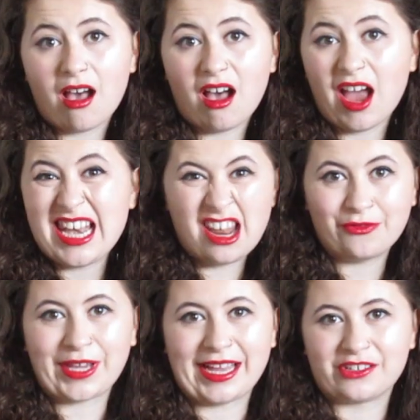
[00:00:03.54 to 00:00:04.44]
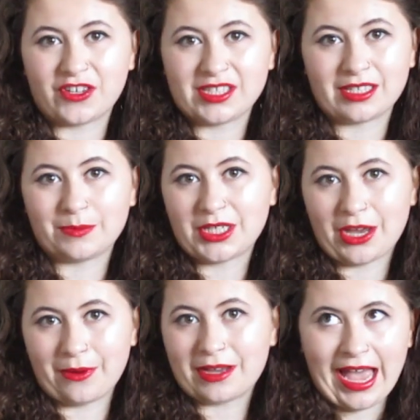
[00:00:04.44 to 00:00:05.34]
I love getting dressed up to go
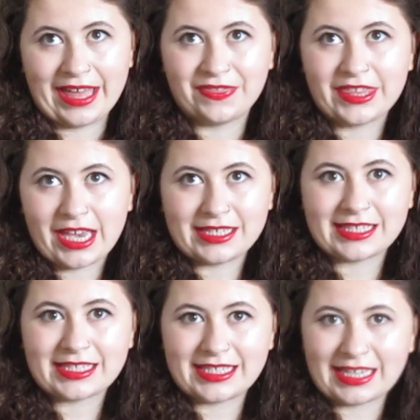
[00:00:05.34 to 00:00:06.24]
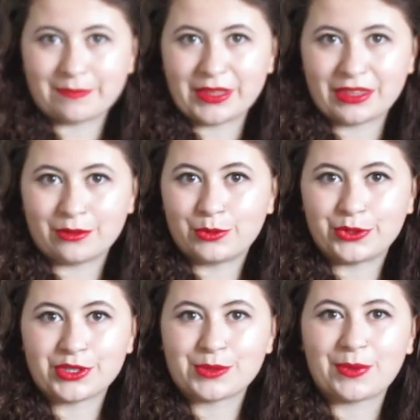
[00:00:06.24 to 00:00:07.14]
out, and that is a statement that will
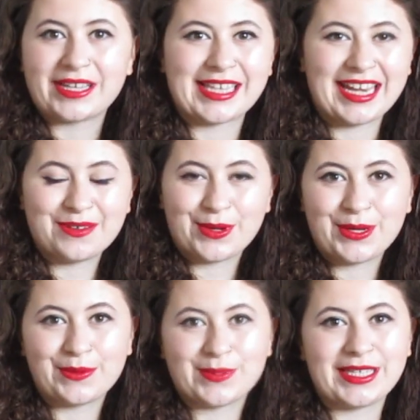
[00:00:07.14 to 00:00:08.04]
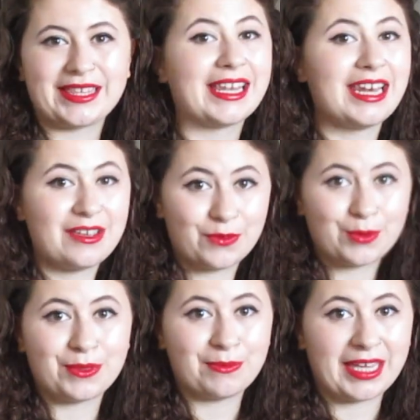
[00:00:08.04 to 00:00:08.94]
not surprise anyone who has either lived
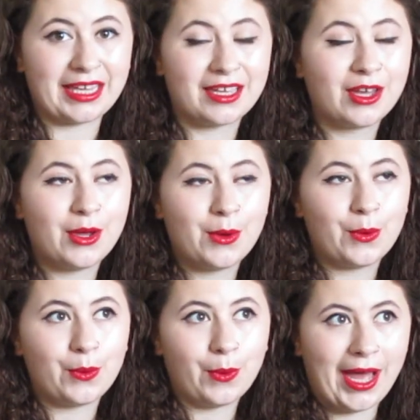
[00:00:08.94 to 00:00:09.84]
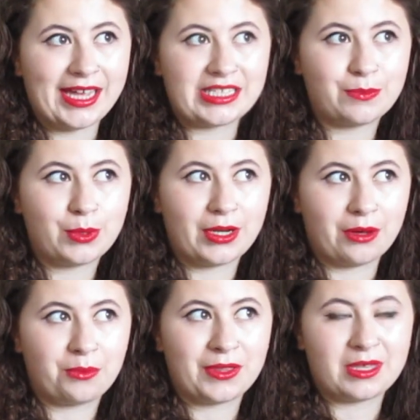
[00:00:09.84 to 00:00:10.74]
with me or had to put
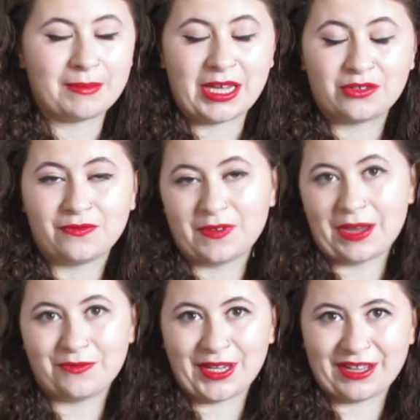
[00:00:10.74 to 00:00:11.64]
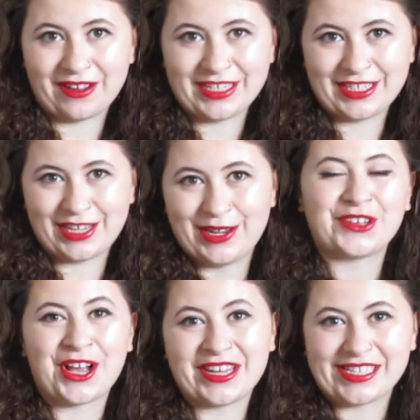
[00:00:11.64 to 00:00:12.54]
up with the amount of faffing I do
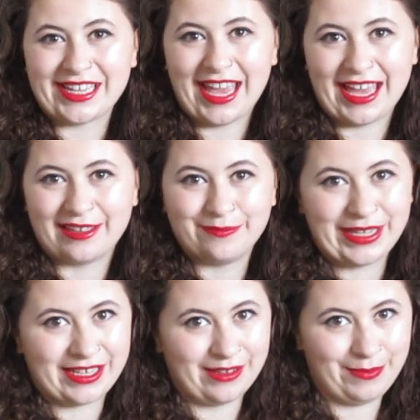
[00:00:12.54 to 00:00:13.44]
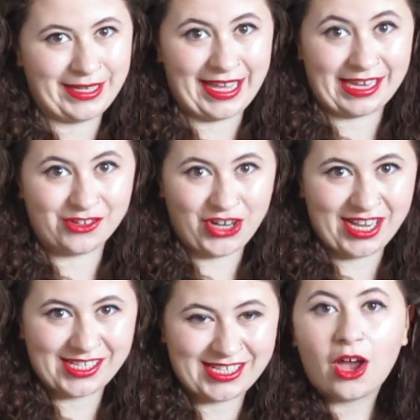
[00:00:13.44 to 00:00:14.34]
regarding hair, makeup and getting
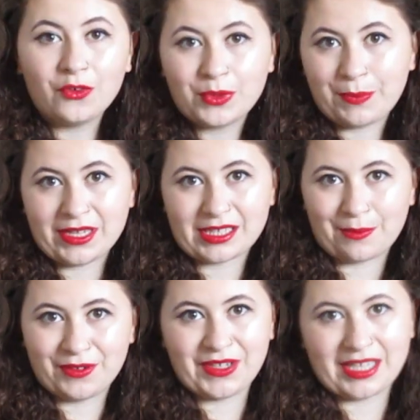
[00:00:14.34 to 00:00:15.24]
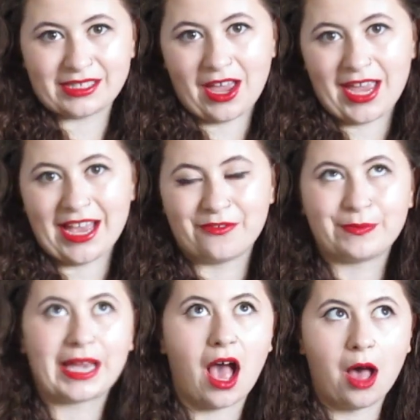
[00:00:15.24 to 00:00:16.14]
dressed. Over the past couple of years I have
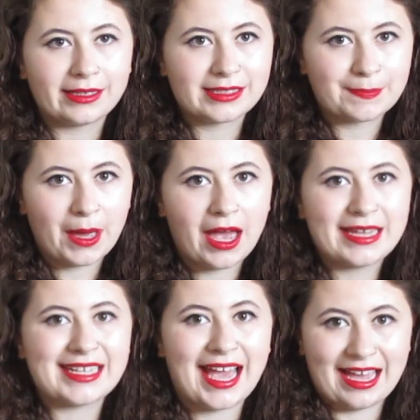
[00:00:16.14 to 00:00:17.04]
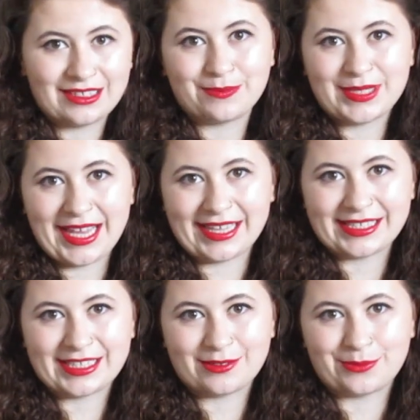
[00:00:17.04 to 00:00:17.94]
become inspired and
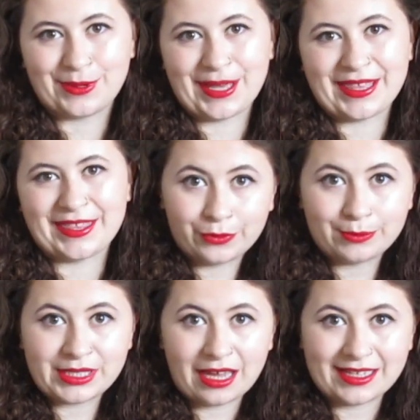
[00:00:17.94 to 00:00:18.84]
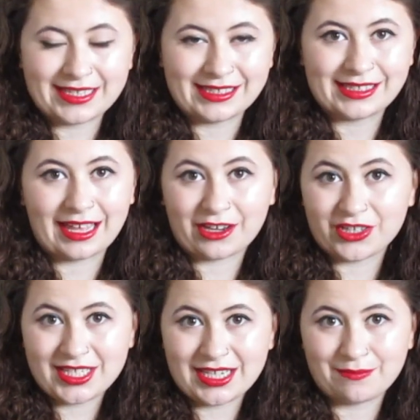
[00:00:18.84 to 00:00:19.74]
obsessed with performance artists like
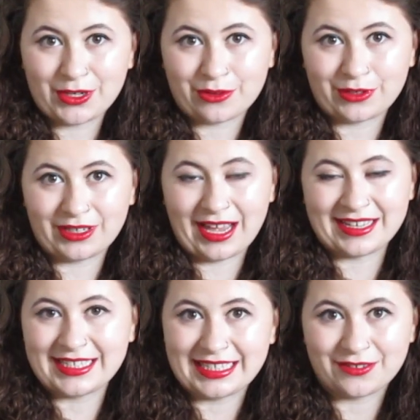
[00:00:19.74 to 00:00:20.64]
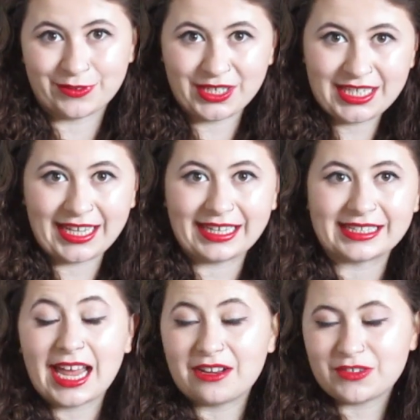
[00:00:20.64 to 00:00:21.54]
Christine McConnell and Dita Von Teese,
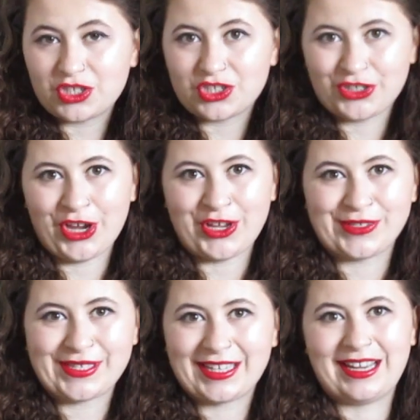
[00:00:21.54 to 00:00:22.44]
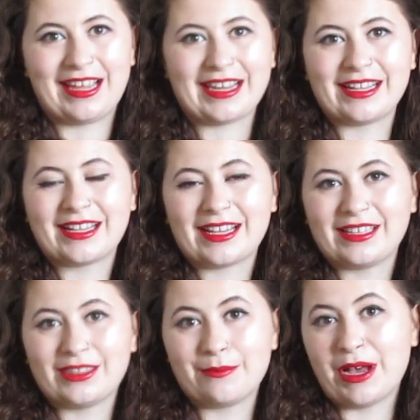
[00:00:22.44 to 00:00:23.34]
television shows like
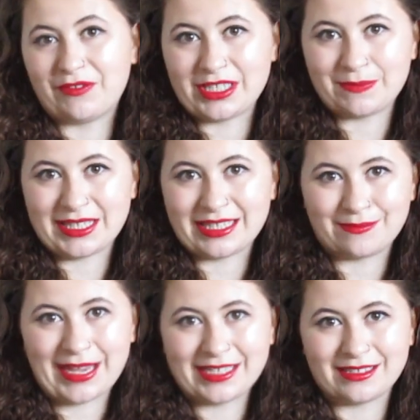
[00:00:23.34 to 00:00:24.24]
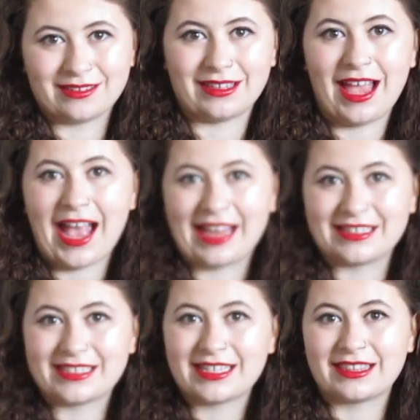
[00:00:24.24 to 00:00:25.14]
The Marvellous Mrs. Maisel
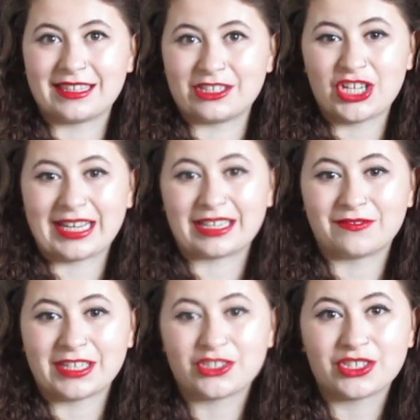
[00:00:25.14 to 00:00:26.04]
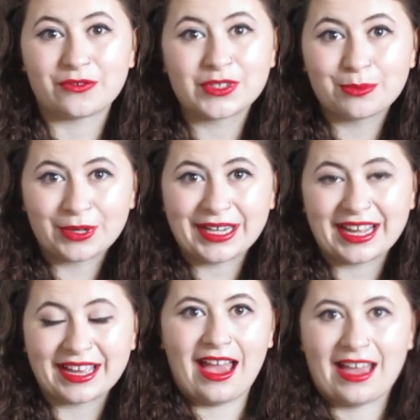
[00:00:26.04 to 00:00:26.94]
and The Chilling Adventures of
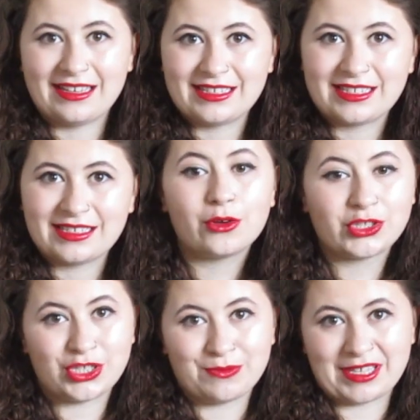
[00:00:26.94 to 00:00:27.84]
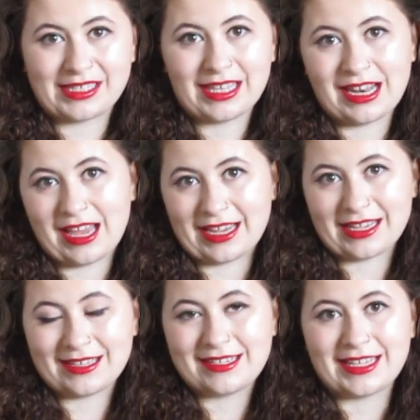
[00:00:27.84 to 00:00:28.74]
Sabrina, and costumers
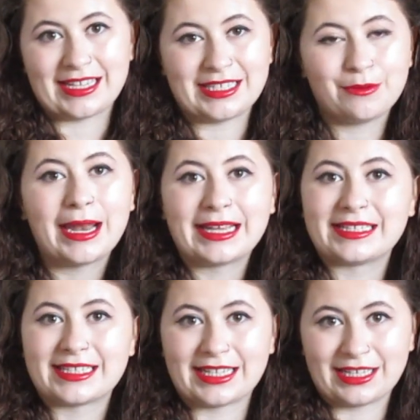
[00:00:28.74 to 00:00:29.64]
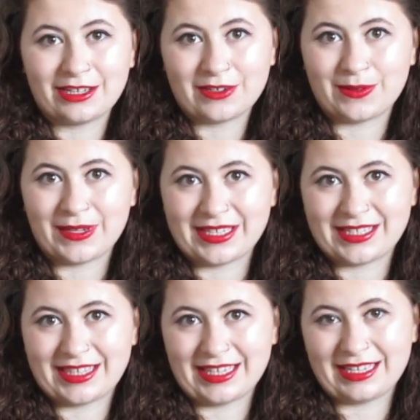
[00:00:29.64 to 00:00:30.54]
like Dandy Wellington, who
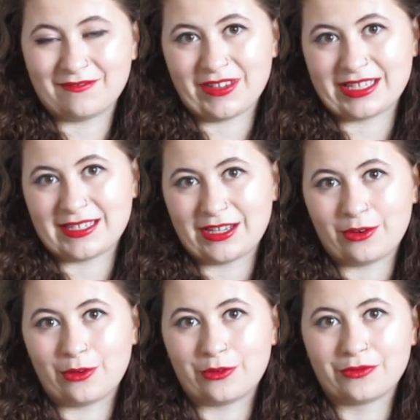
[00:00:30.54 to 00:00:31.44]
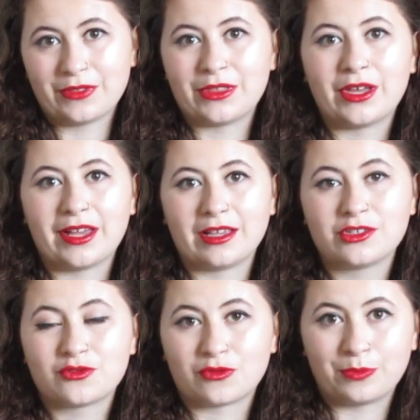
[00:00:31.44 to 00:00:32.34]
is the inventor of the
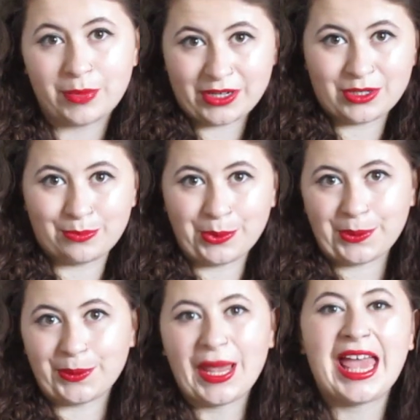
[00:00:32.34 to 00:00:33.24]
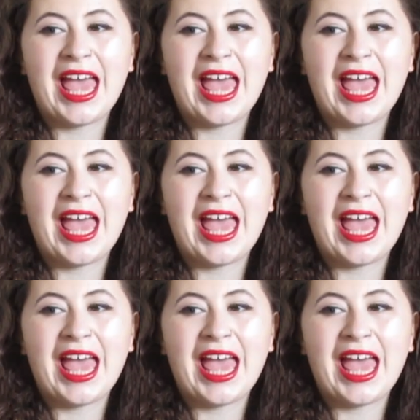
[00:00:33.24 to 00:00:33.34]
straw boater ball,